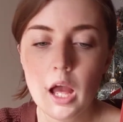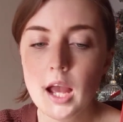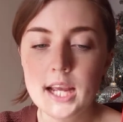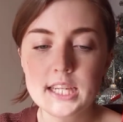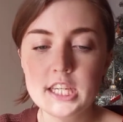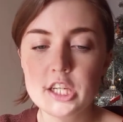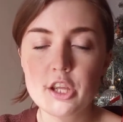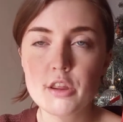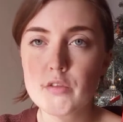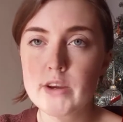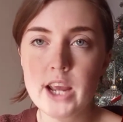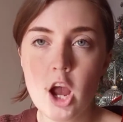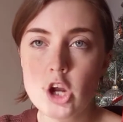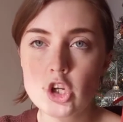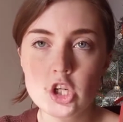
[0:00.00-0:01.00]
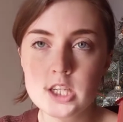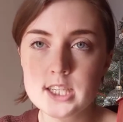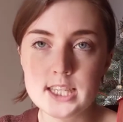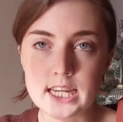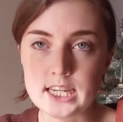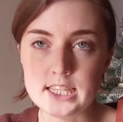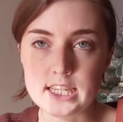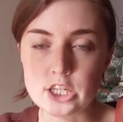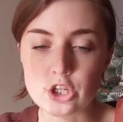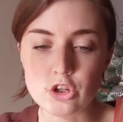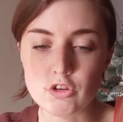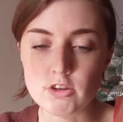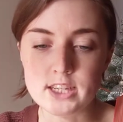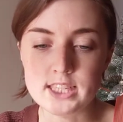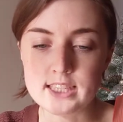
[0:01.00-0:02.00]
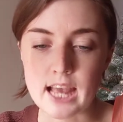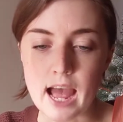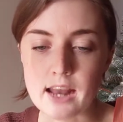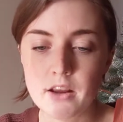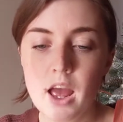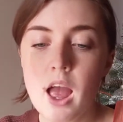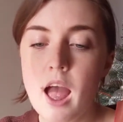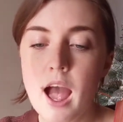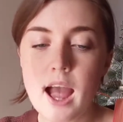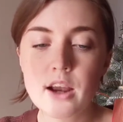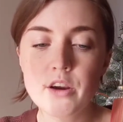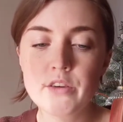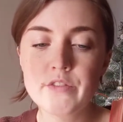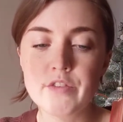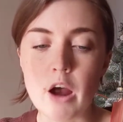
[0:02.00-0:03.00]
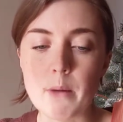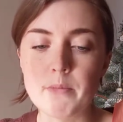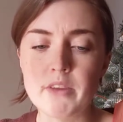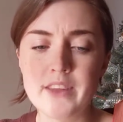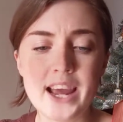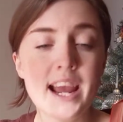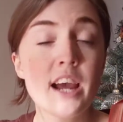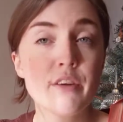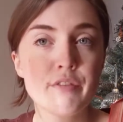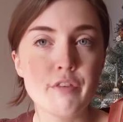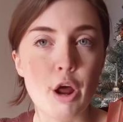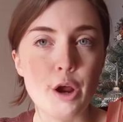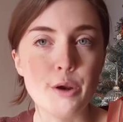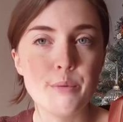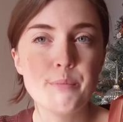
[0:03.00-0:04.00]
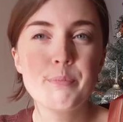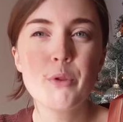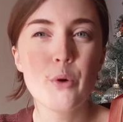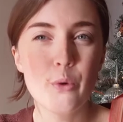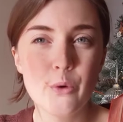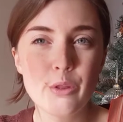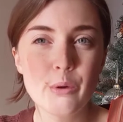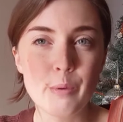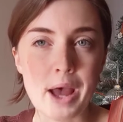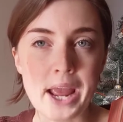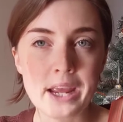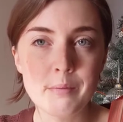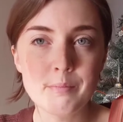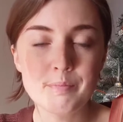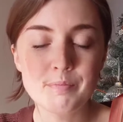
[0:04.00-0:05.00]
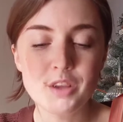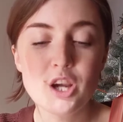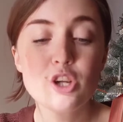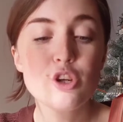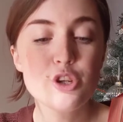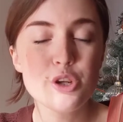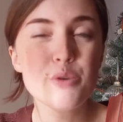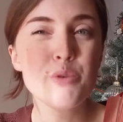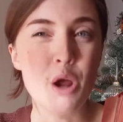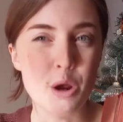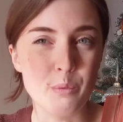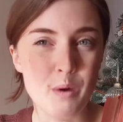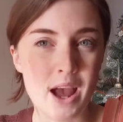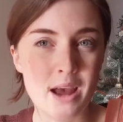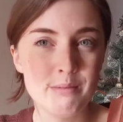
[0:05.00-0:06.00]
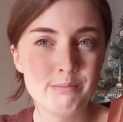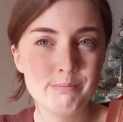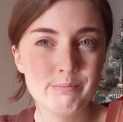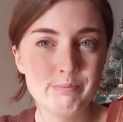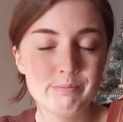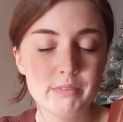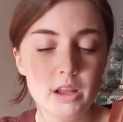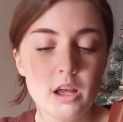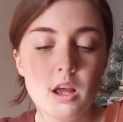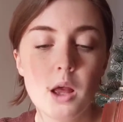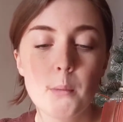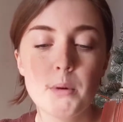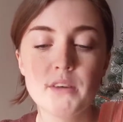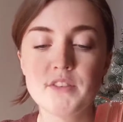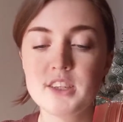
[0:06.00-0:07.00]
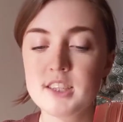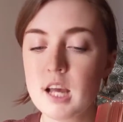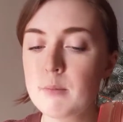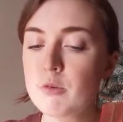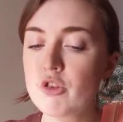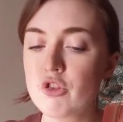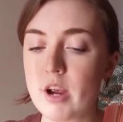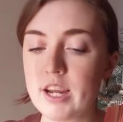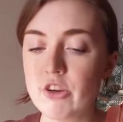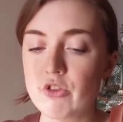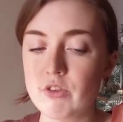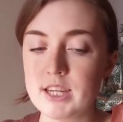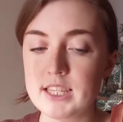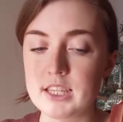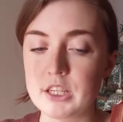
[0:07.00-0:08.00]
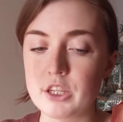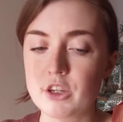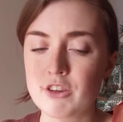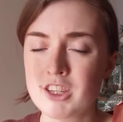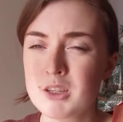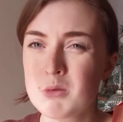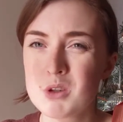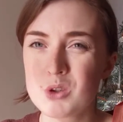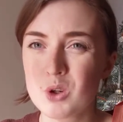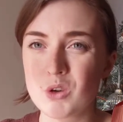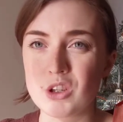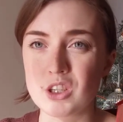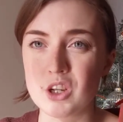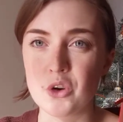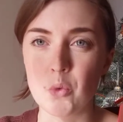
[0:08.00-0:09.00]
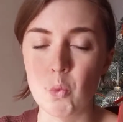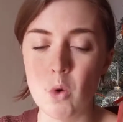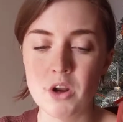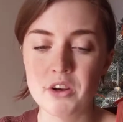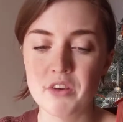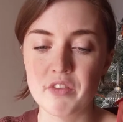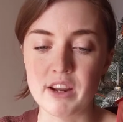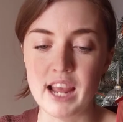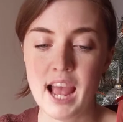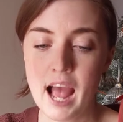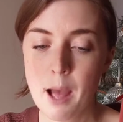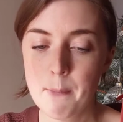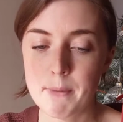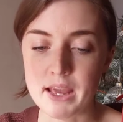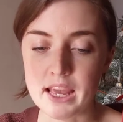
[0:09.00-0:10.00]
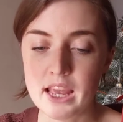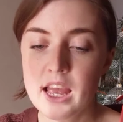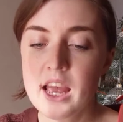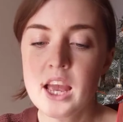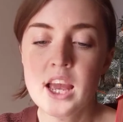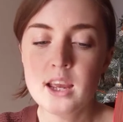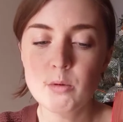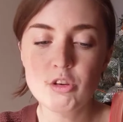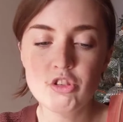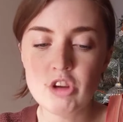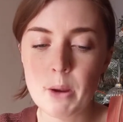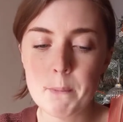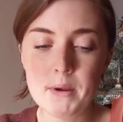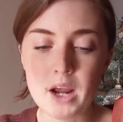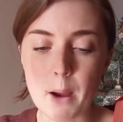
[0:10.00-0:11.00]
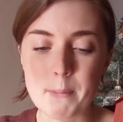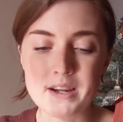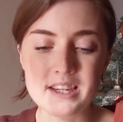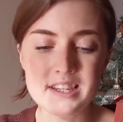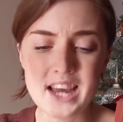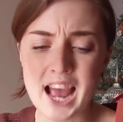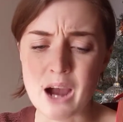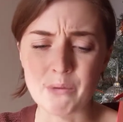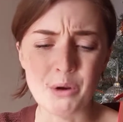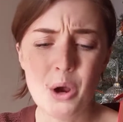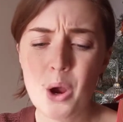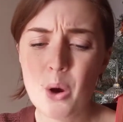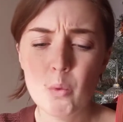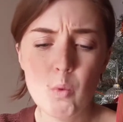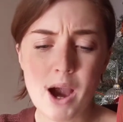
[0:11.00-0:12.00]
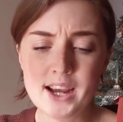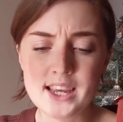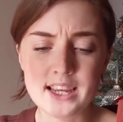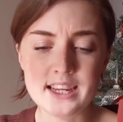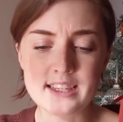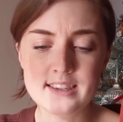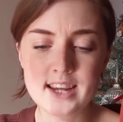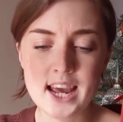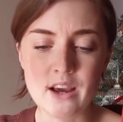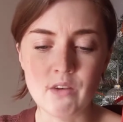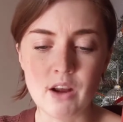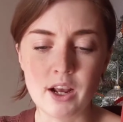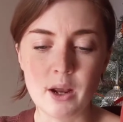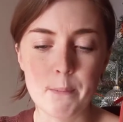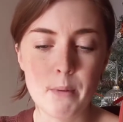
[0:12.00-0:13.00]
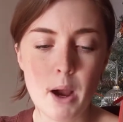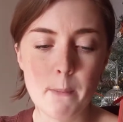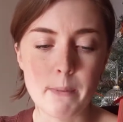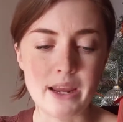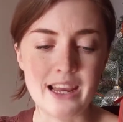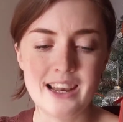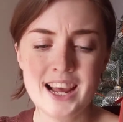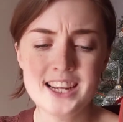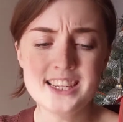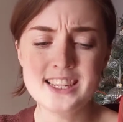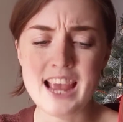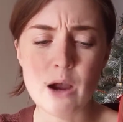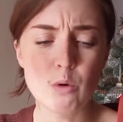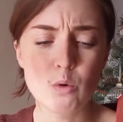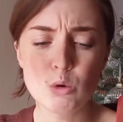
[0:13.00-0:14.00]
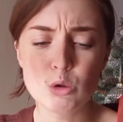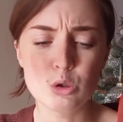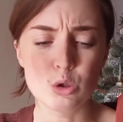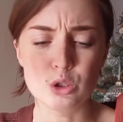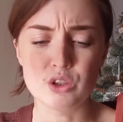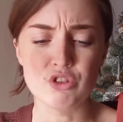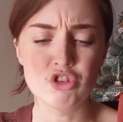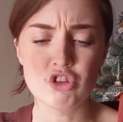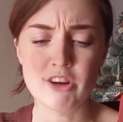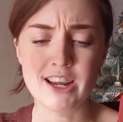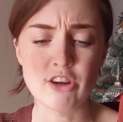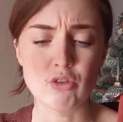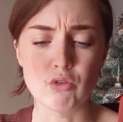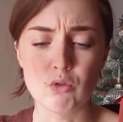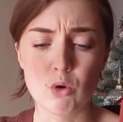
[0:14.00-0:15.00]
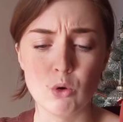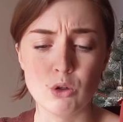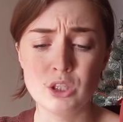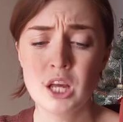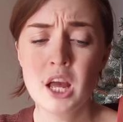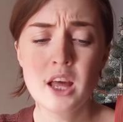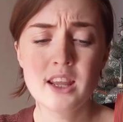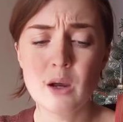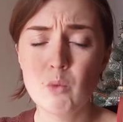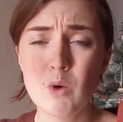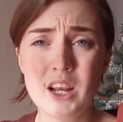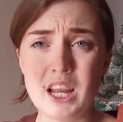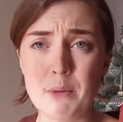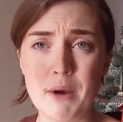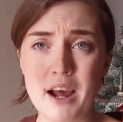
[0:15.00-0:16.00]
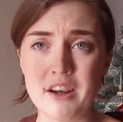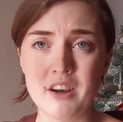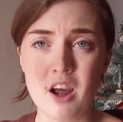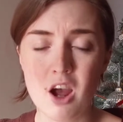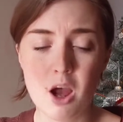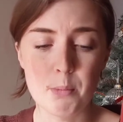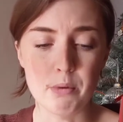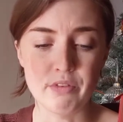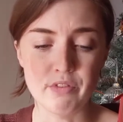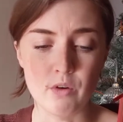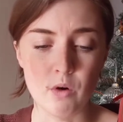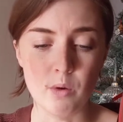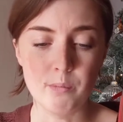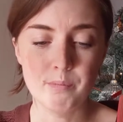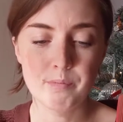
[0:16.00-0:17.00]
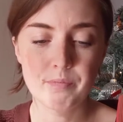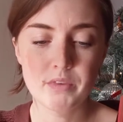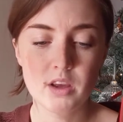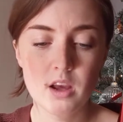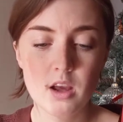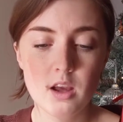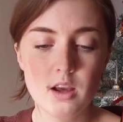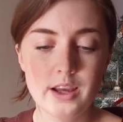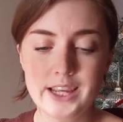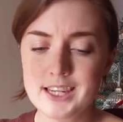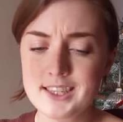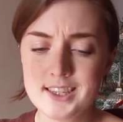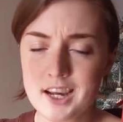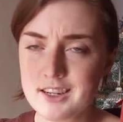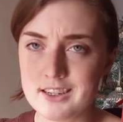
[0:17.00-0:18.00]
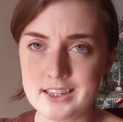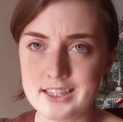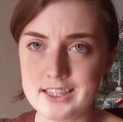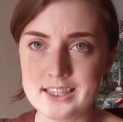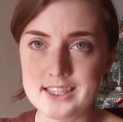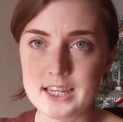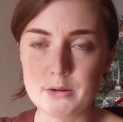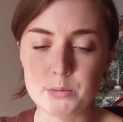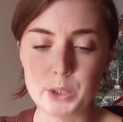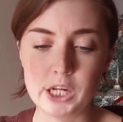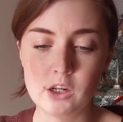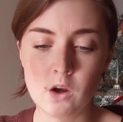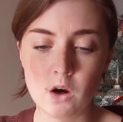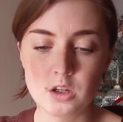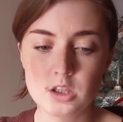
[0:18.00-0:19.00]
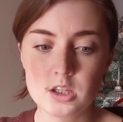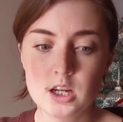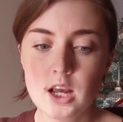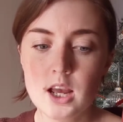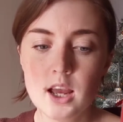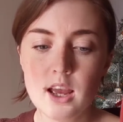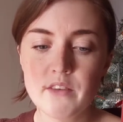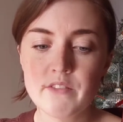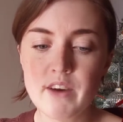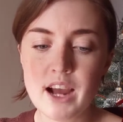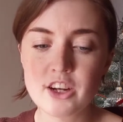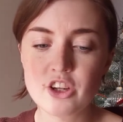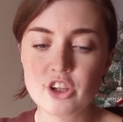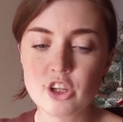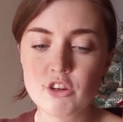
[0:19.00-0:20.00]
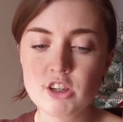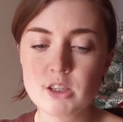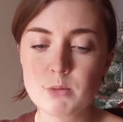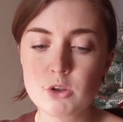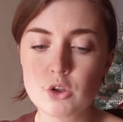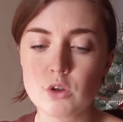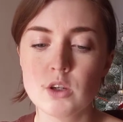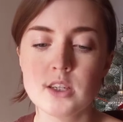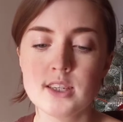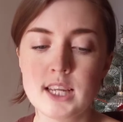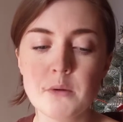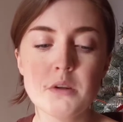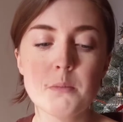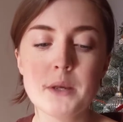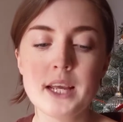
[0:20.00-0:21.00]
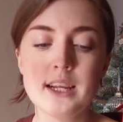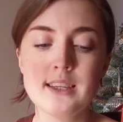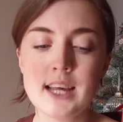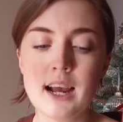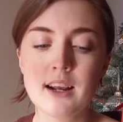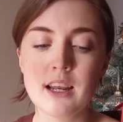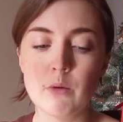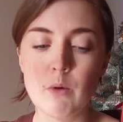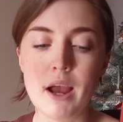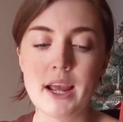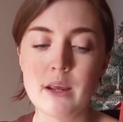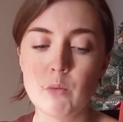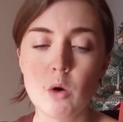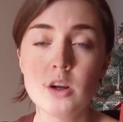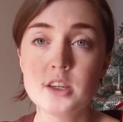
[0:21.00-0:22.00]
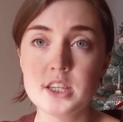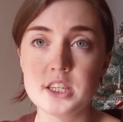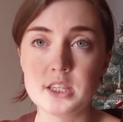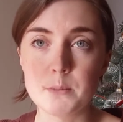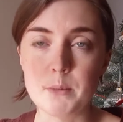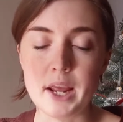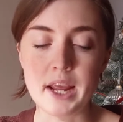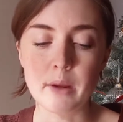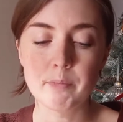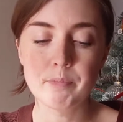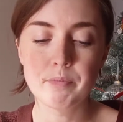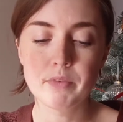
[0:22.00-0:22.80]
He did a 360 degree scan and confirmed that they had flown all the way to nowhere. But for some strange reason, the Christmasaurus looked wonderfully happy. He was jumping up and down, wagging his tail like a puppy, letting out all sorts of strange roars that William hadn't heard before. He certainly didn't seem to be lost. In fact, the Christmasaurus seemed to be exactly where he wanted to be.